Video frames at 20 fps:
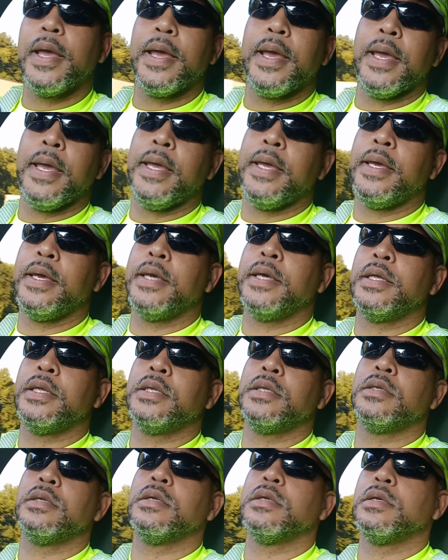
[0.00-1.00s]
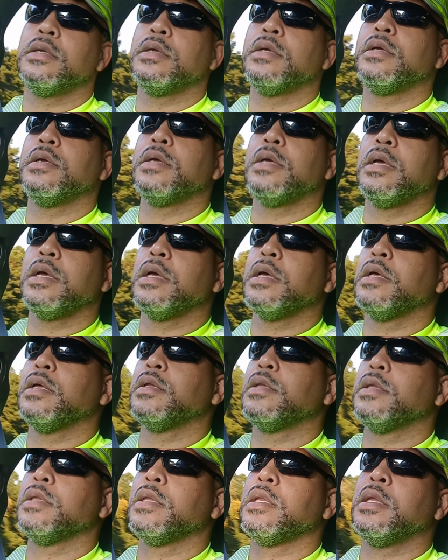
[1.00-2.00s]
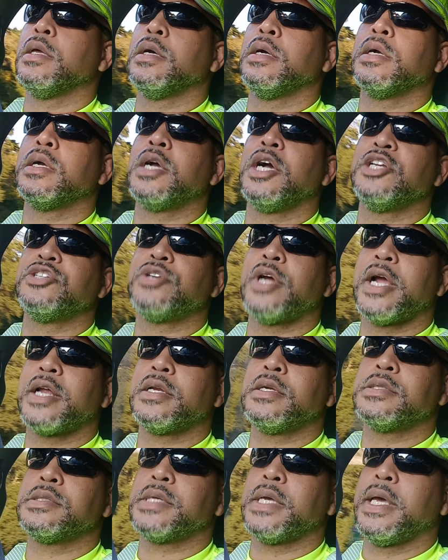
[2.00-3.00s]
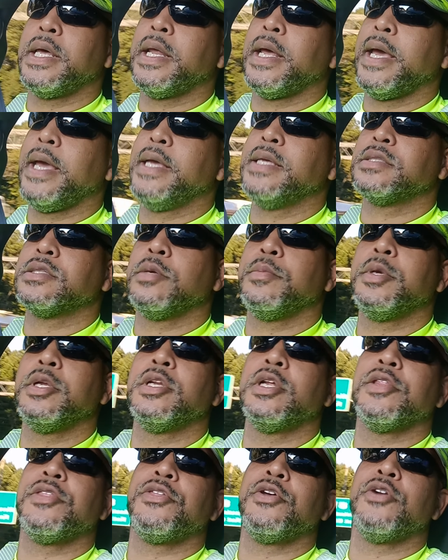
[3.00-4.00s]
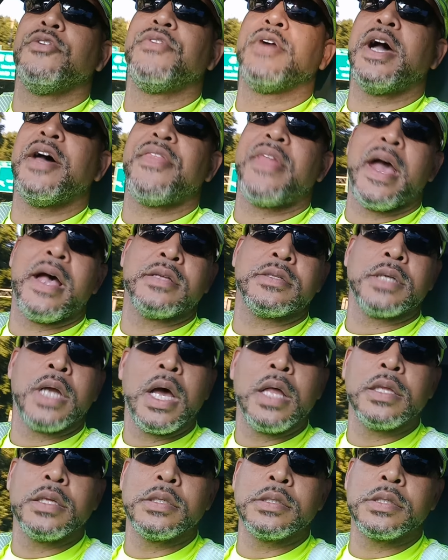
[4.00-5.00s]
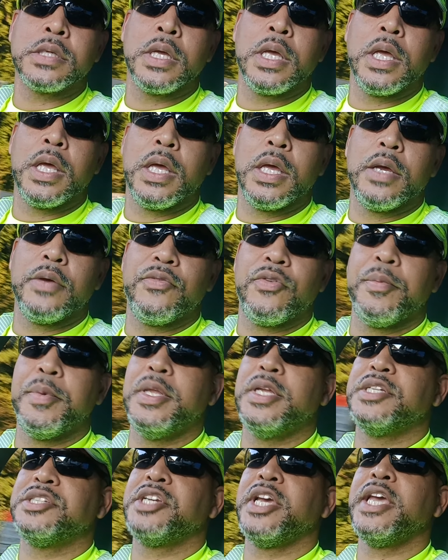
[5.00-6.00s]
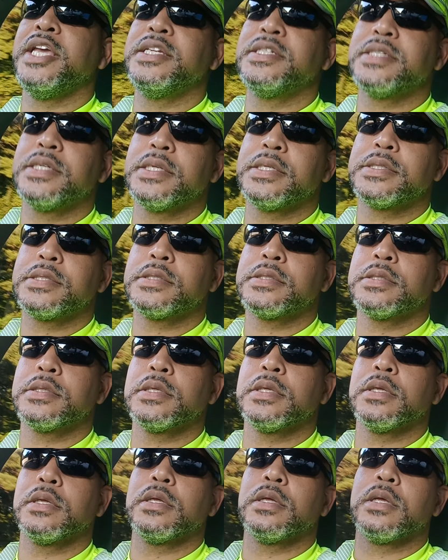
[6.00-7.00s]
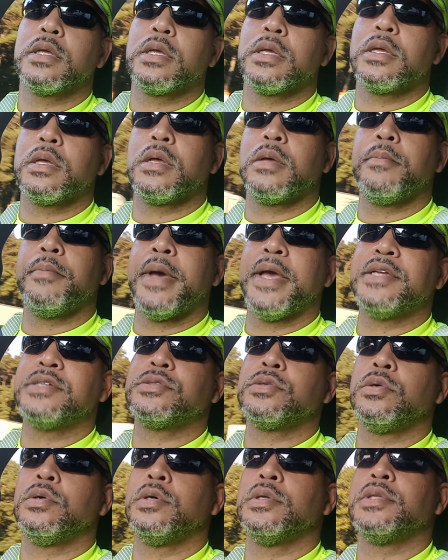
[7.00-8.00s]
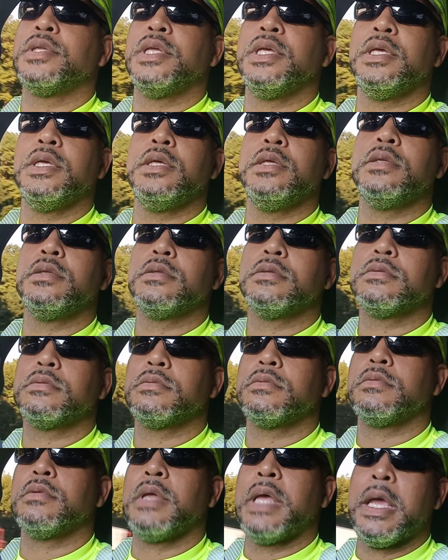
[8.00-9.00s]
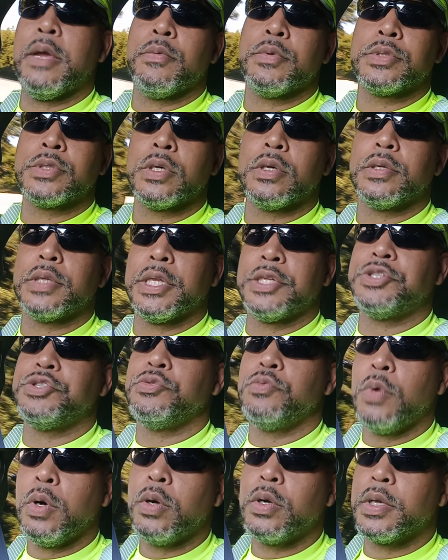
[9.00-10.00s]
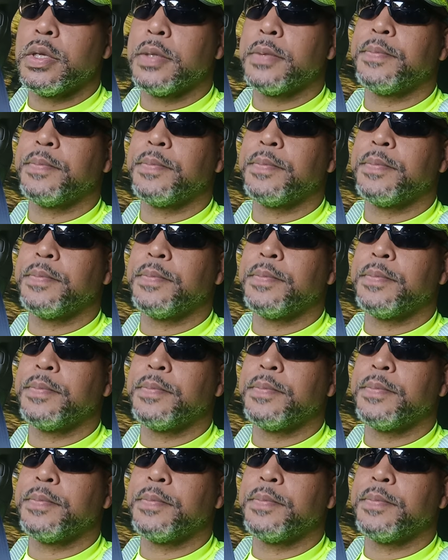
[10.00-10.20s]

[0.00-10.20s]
And the contractor said, hey, it's going to be another $35,000 for me to change this based on the end result that you want.